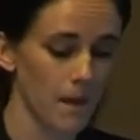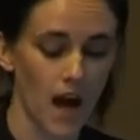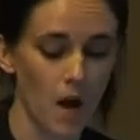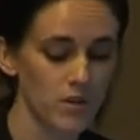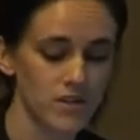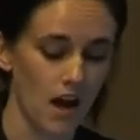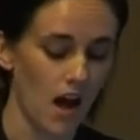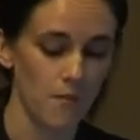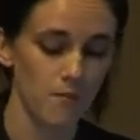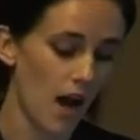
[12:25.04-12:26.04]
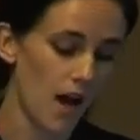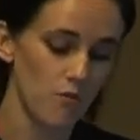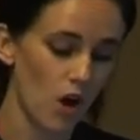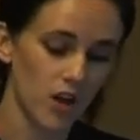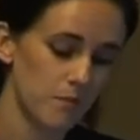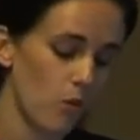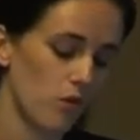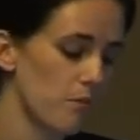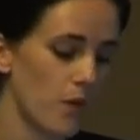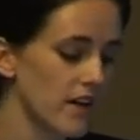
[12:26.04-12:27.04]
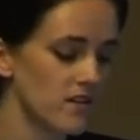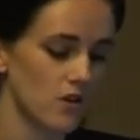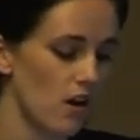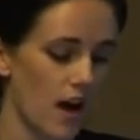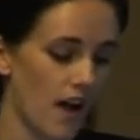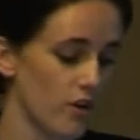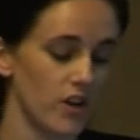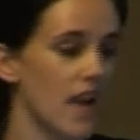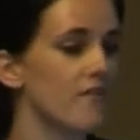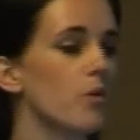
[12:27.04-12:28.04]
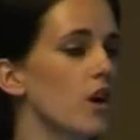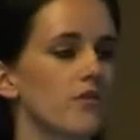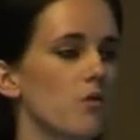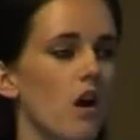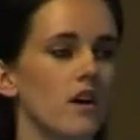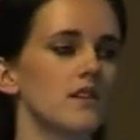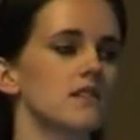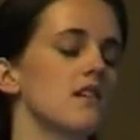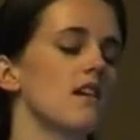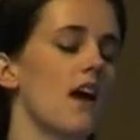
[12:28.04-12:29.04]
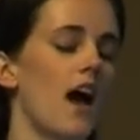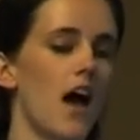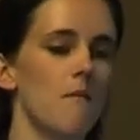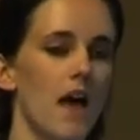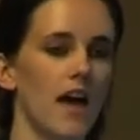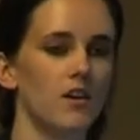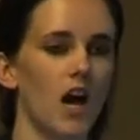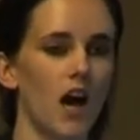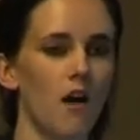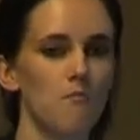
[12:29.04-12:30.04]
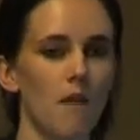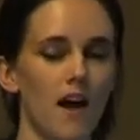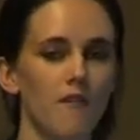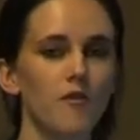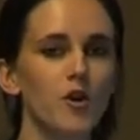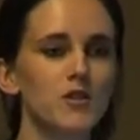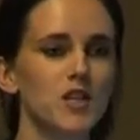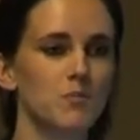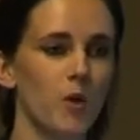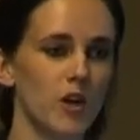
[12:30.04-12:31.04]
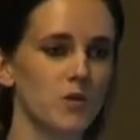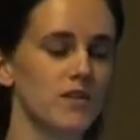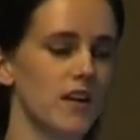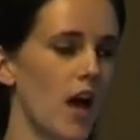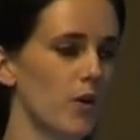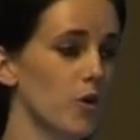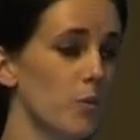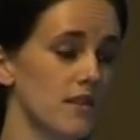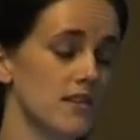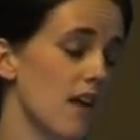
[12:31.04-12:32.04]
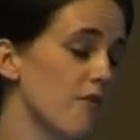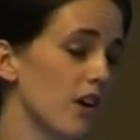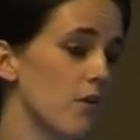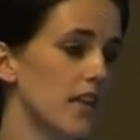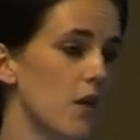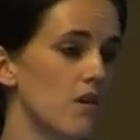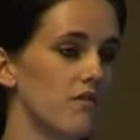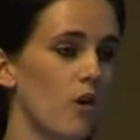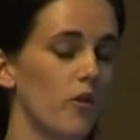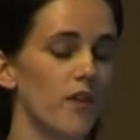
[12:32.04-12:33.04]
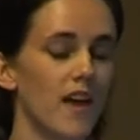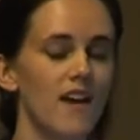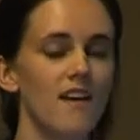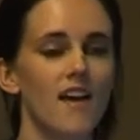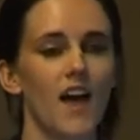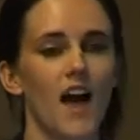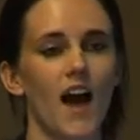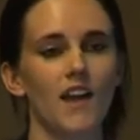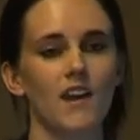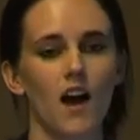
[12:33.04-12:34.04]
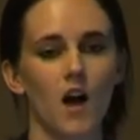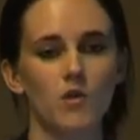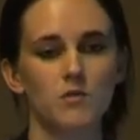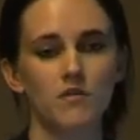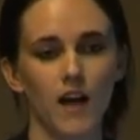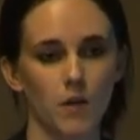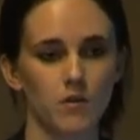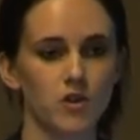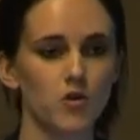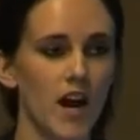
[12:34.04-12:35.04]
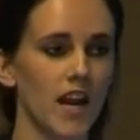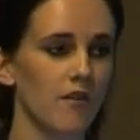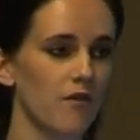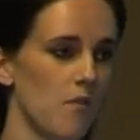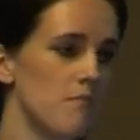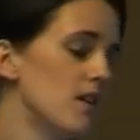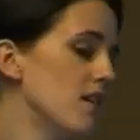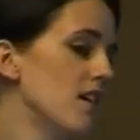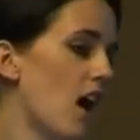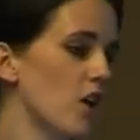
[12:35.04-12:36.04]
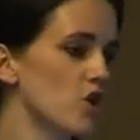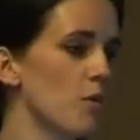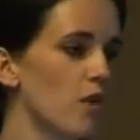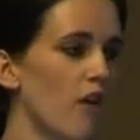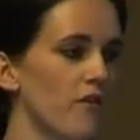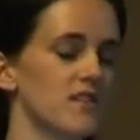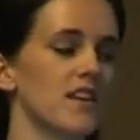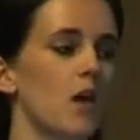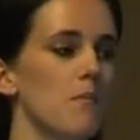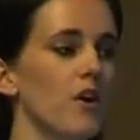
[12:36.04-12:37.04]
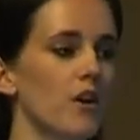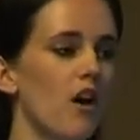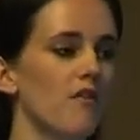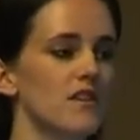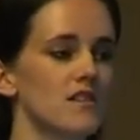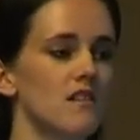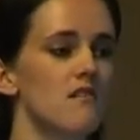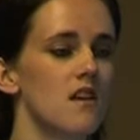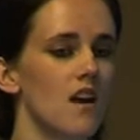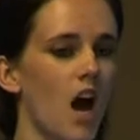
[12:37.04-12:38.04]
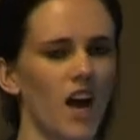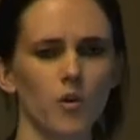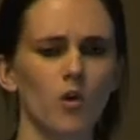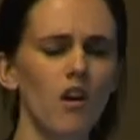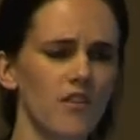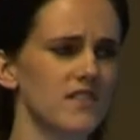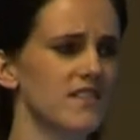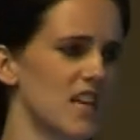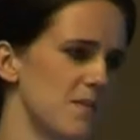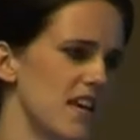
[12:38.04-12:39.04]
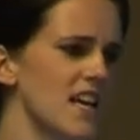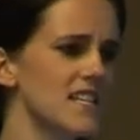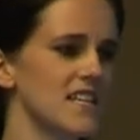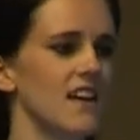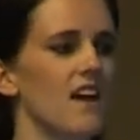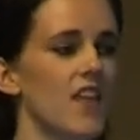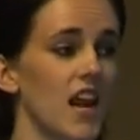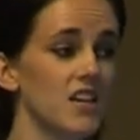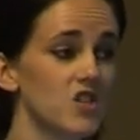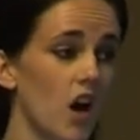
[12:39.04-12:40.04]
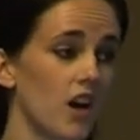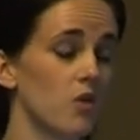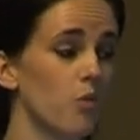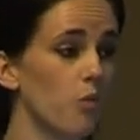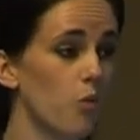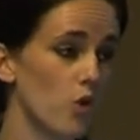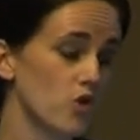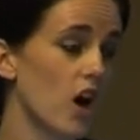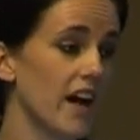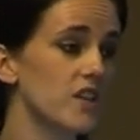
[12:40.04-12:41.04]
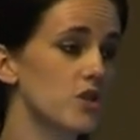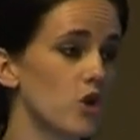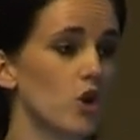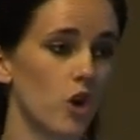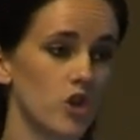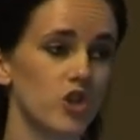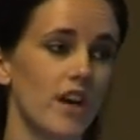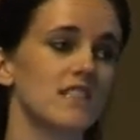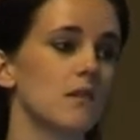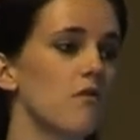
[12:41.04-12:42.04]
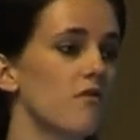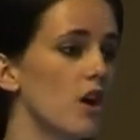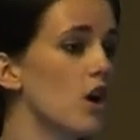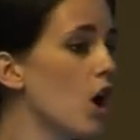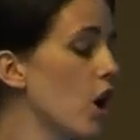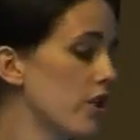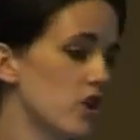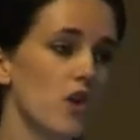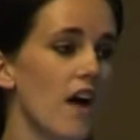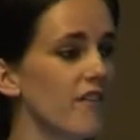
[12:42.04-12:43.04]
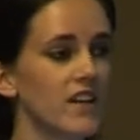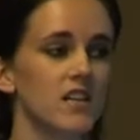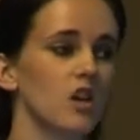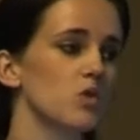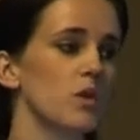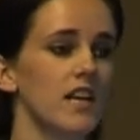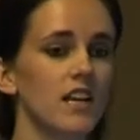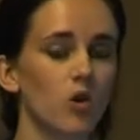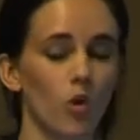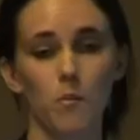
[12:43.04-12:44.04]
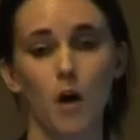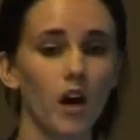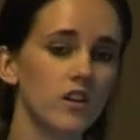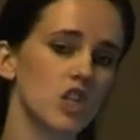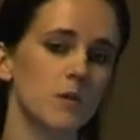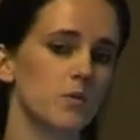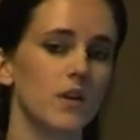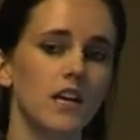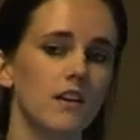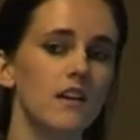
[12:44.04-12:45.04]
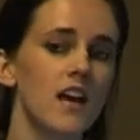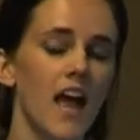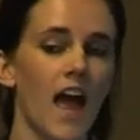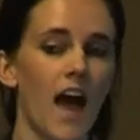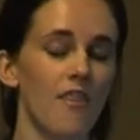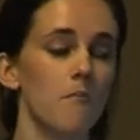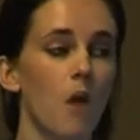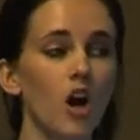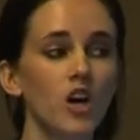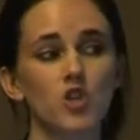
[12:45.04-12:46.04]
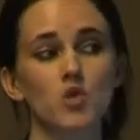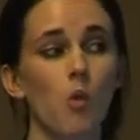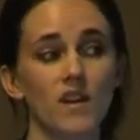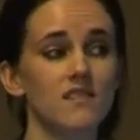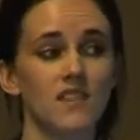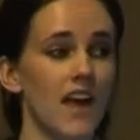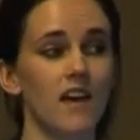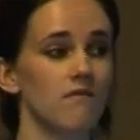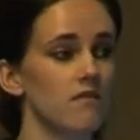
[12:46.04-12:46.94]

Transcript: I'm Rocket born and bred, so I've only ever worked for Rocket, and my first experience was at Groupon South Africa when they were involved there, and I was provided with training from our German office and our American office, and I thought, oh, this is going to be easy. And then I started trying to negotiate some of the traffic deals we needed, or the partnerships we needed, and the market just wasn't there.